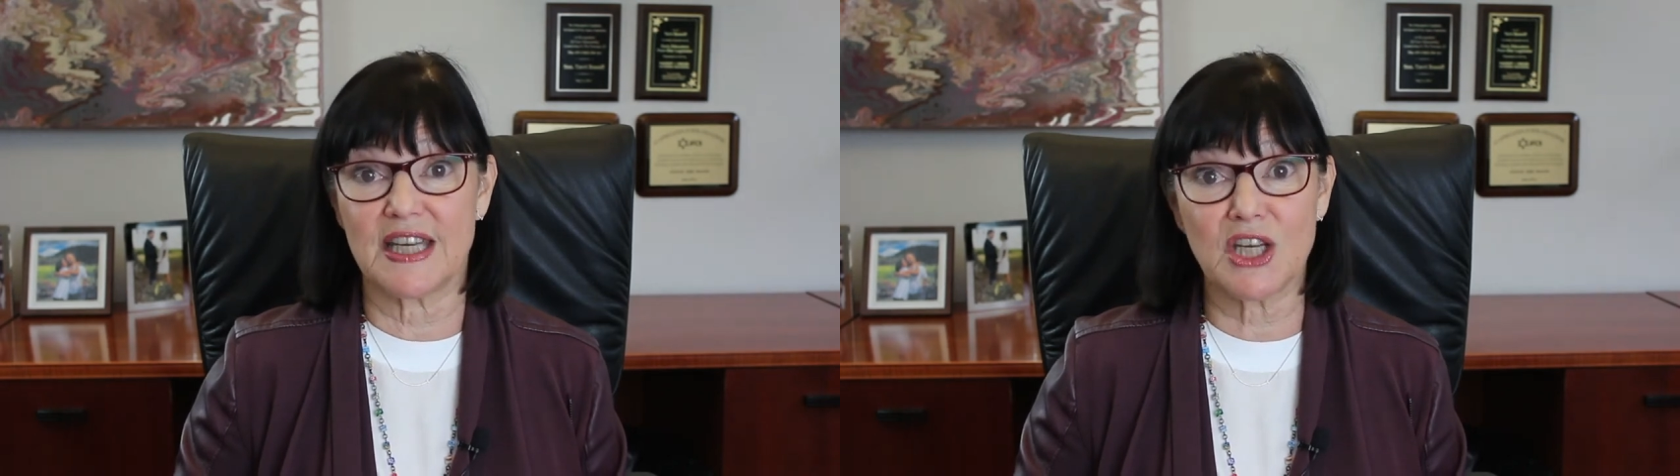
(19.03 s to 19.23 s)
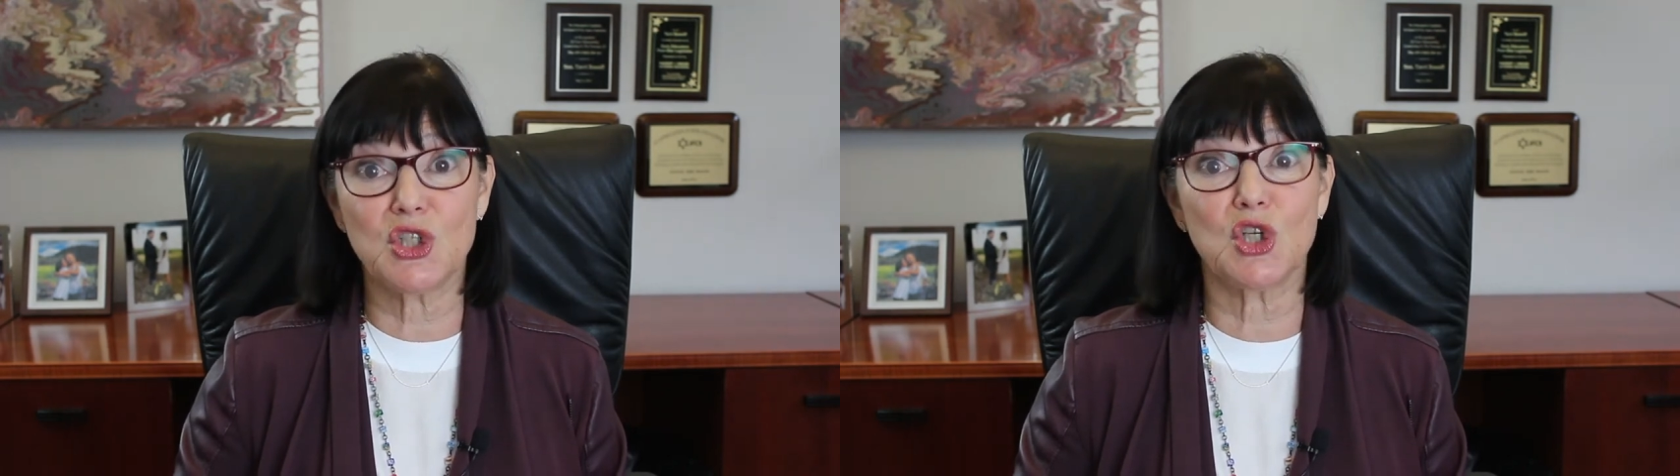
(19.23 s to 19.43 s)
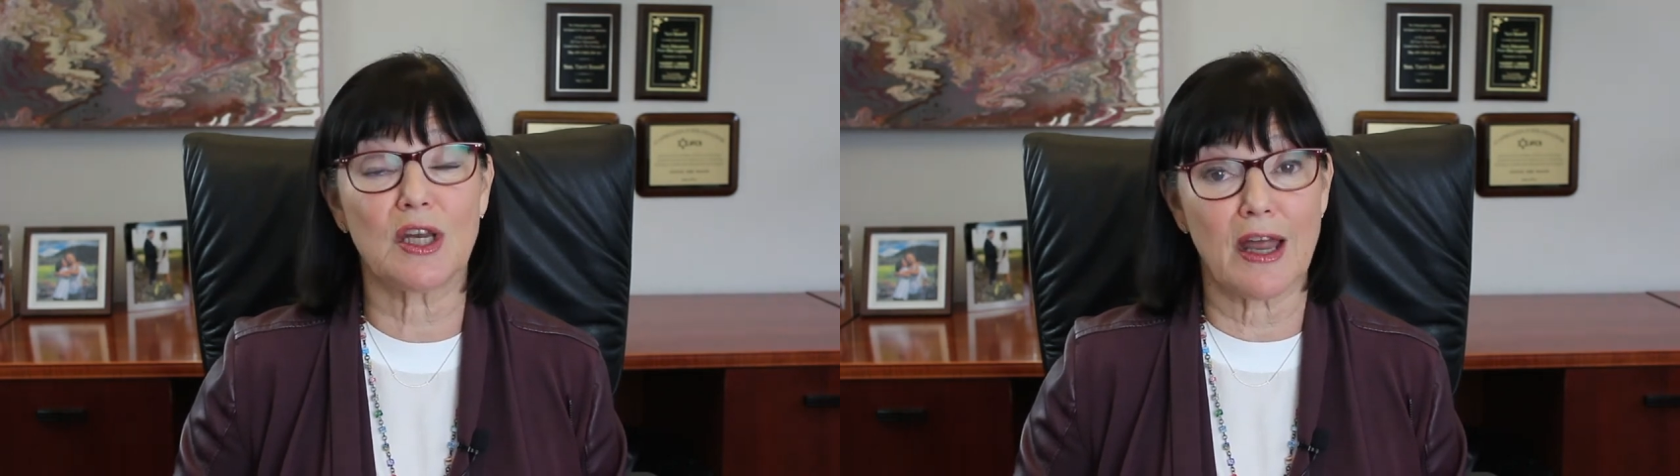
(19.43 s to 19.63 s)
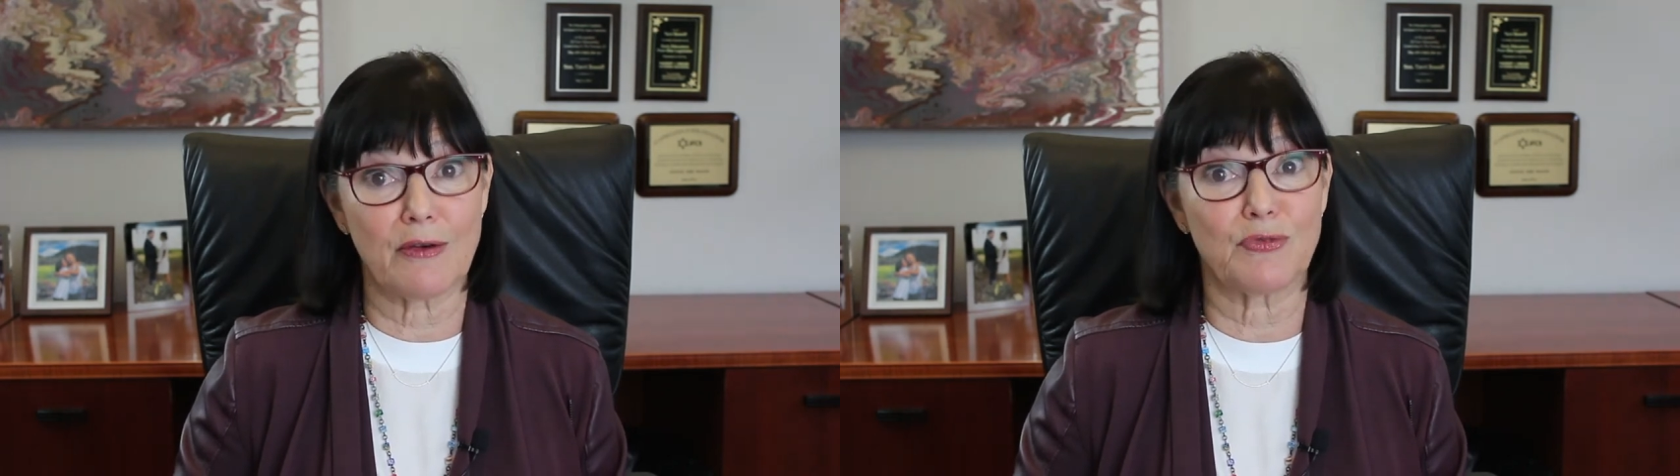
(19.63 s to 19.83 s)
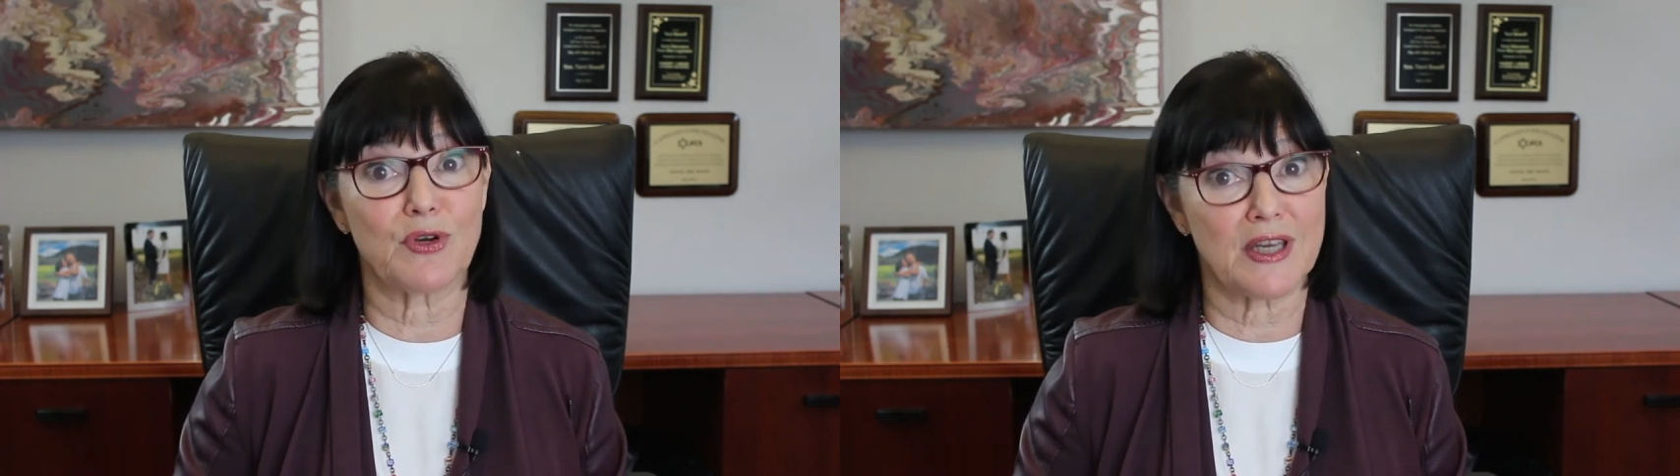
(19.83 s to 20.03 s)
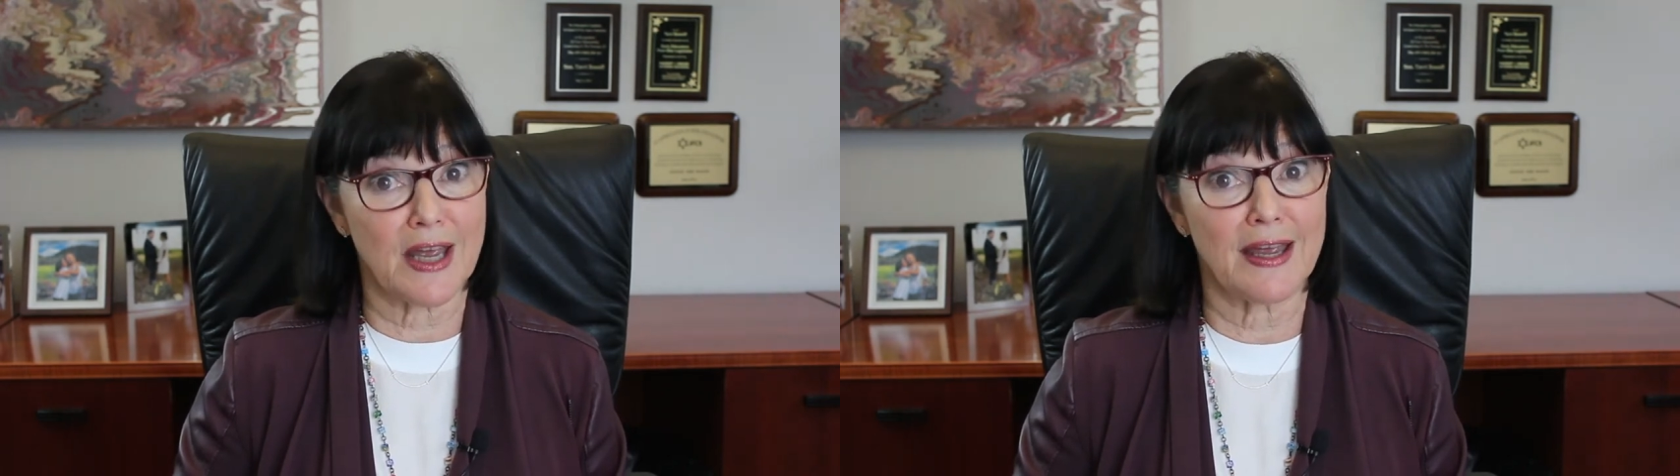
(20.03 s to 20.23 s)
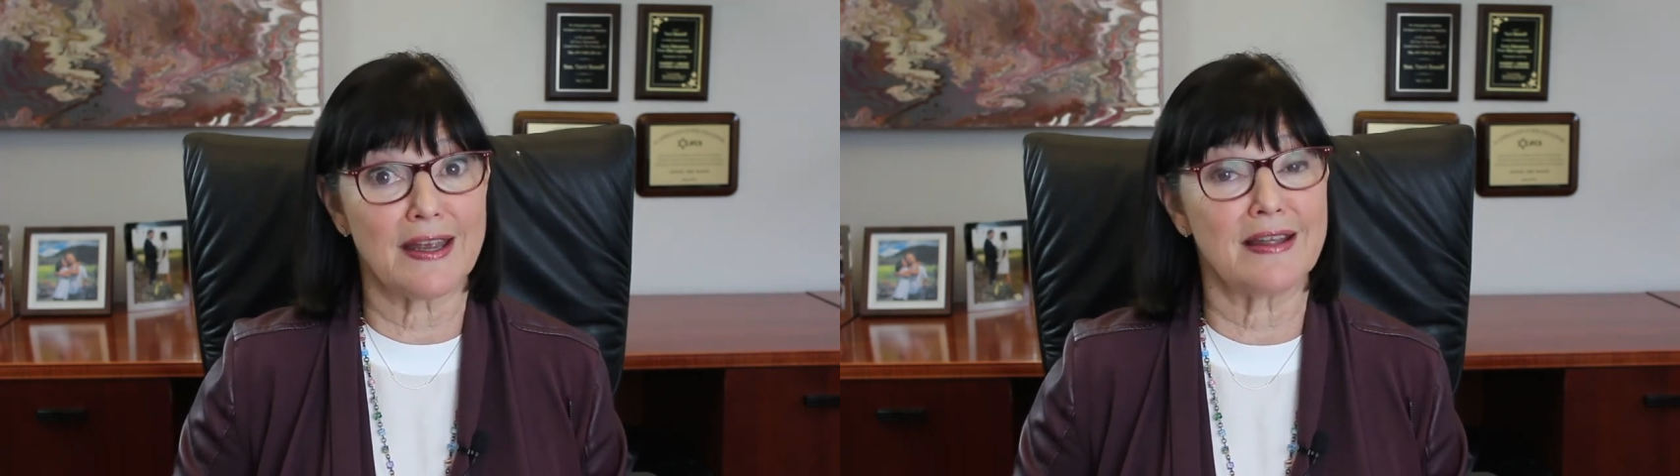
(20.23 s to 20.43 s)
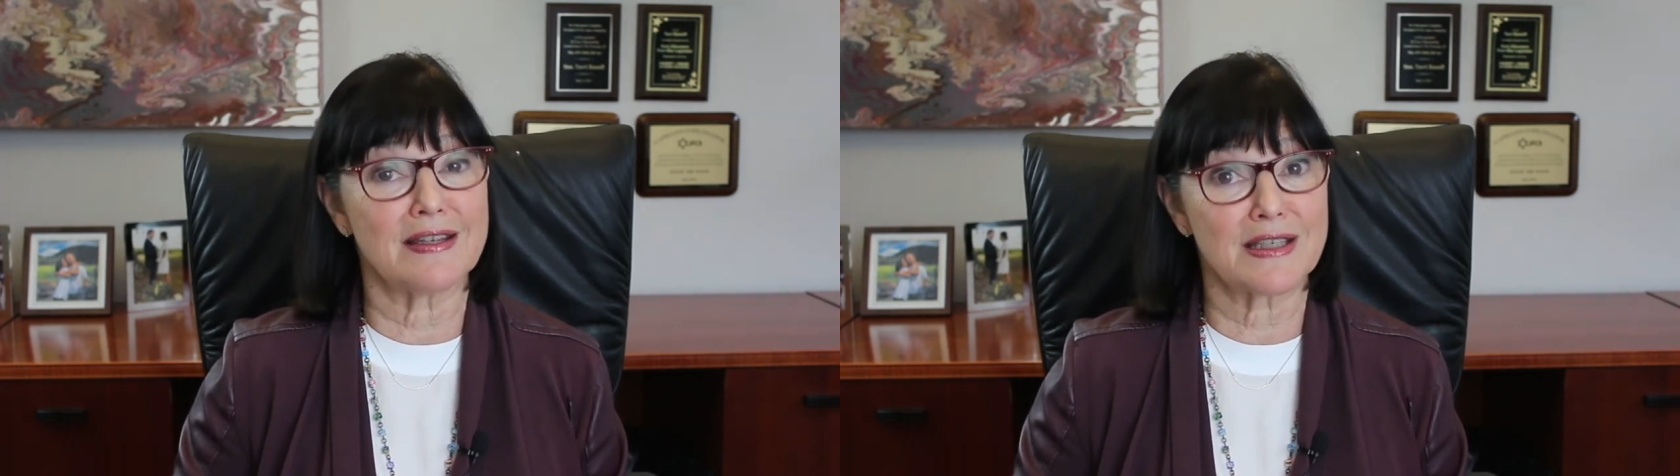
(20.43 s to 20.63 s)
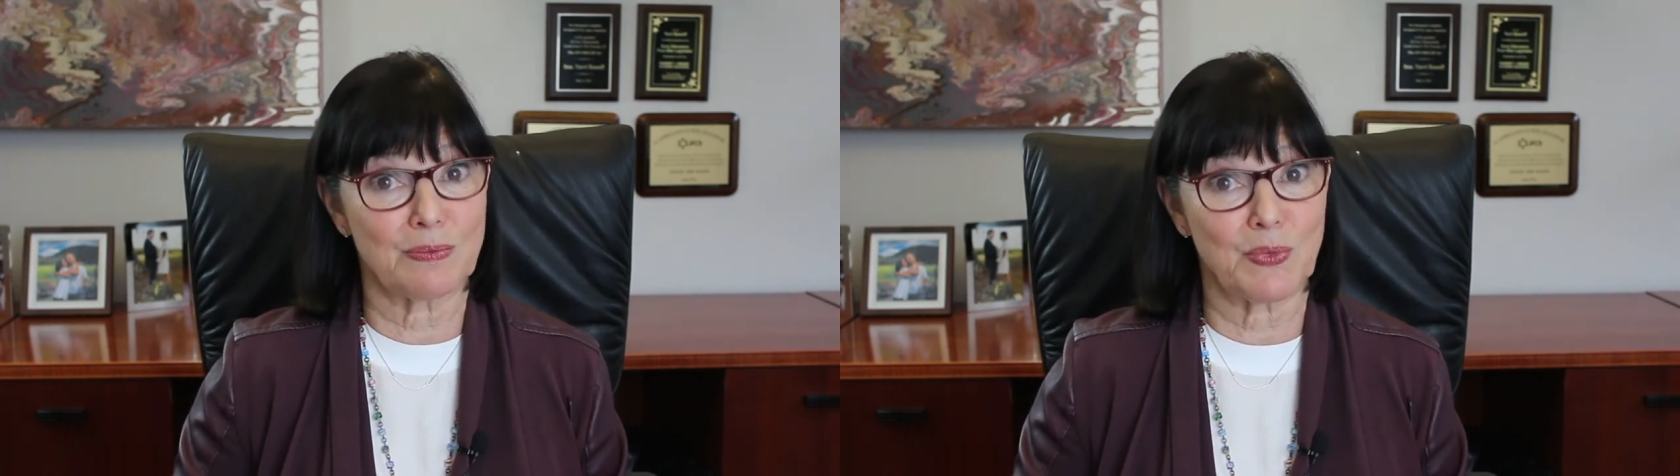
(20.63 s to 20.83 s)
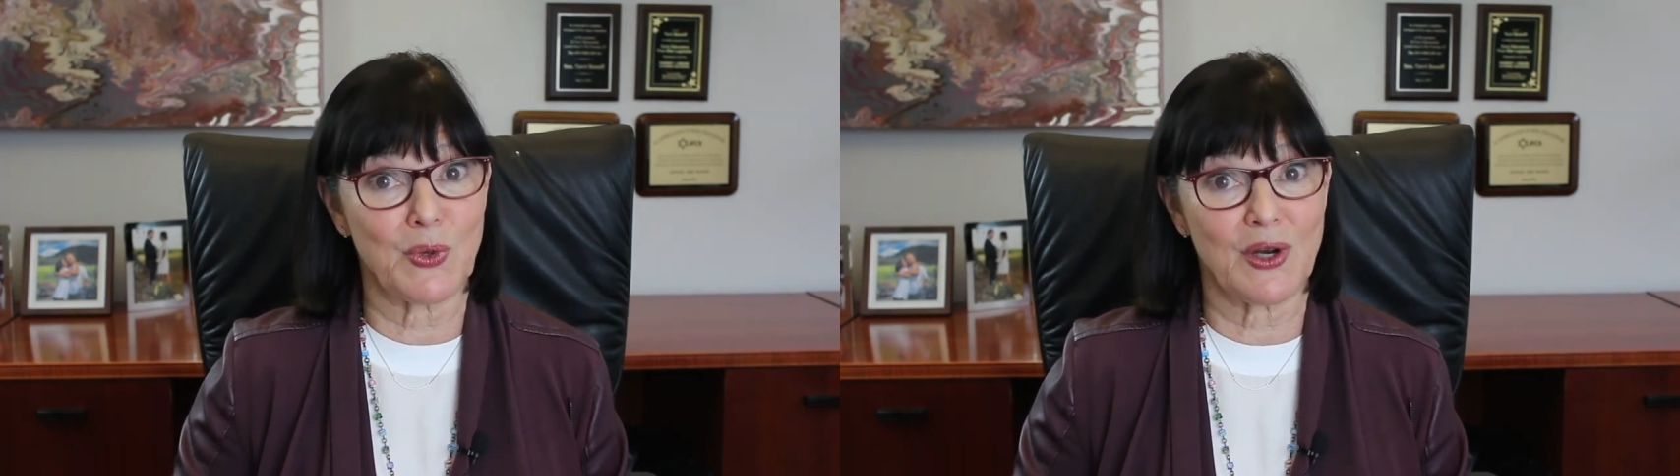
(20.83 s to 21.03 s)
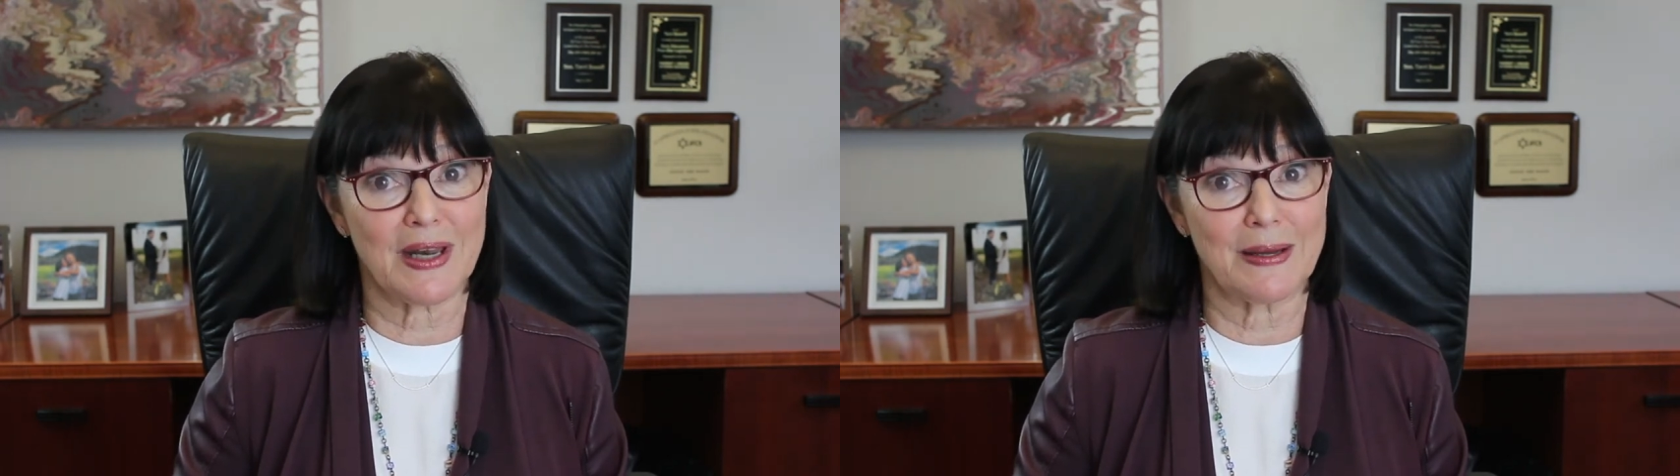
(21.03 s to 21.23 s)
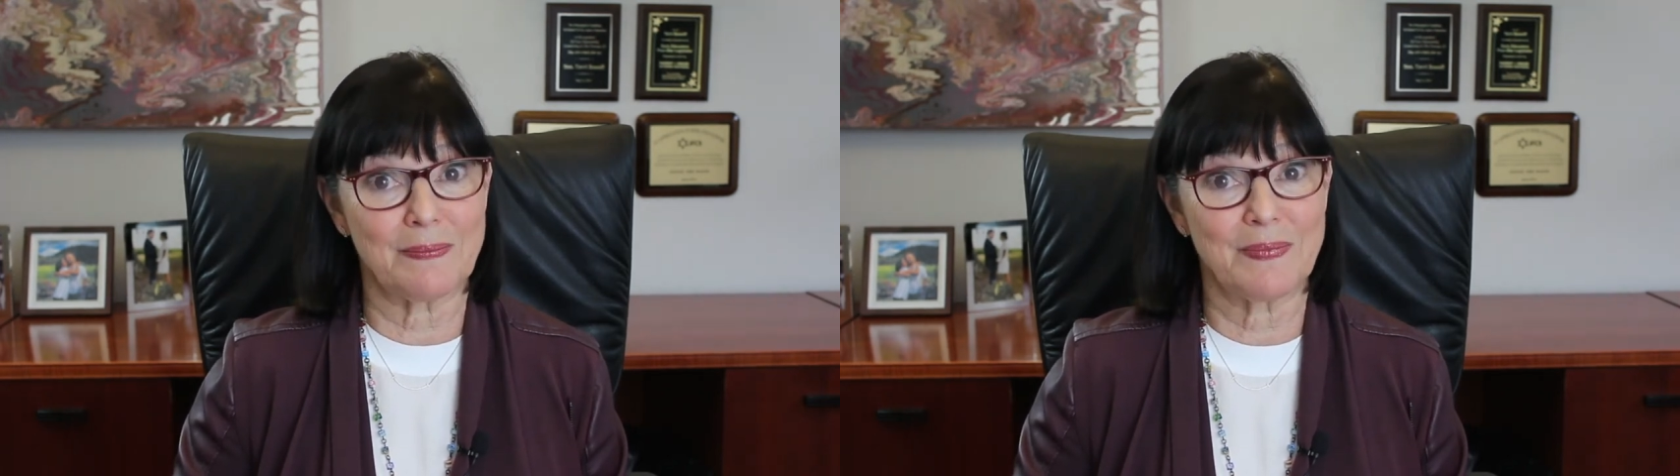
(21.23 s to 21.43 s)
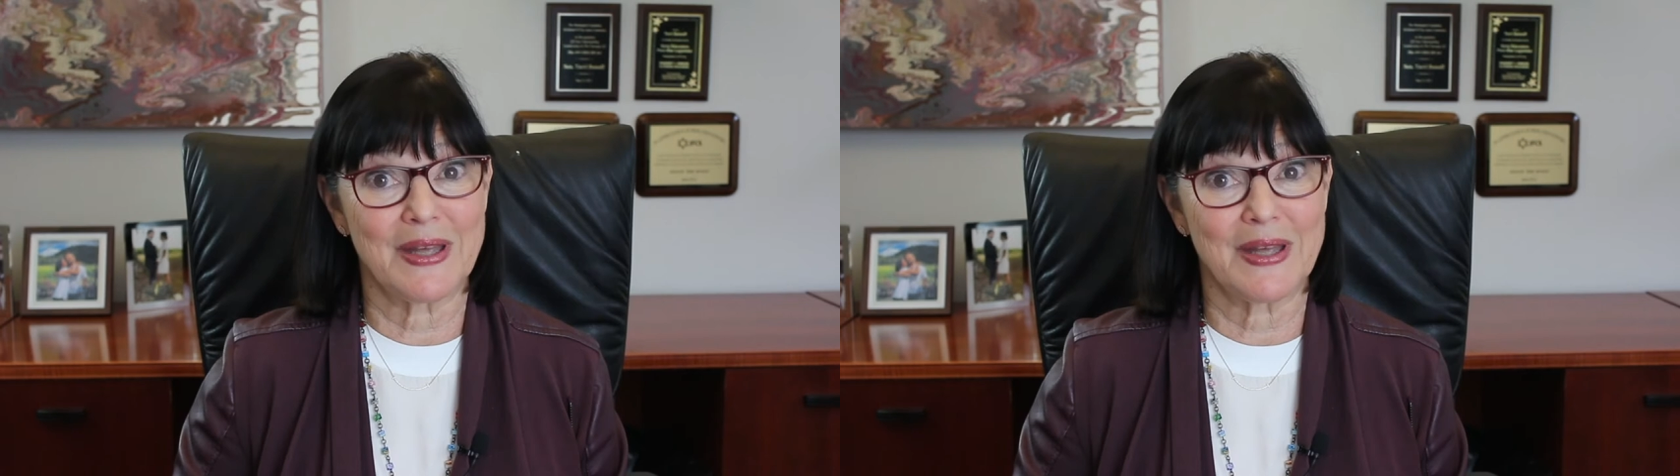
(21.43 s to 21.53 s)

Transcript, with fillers: each and every day in this community.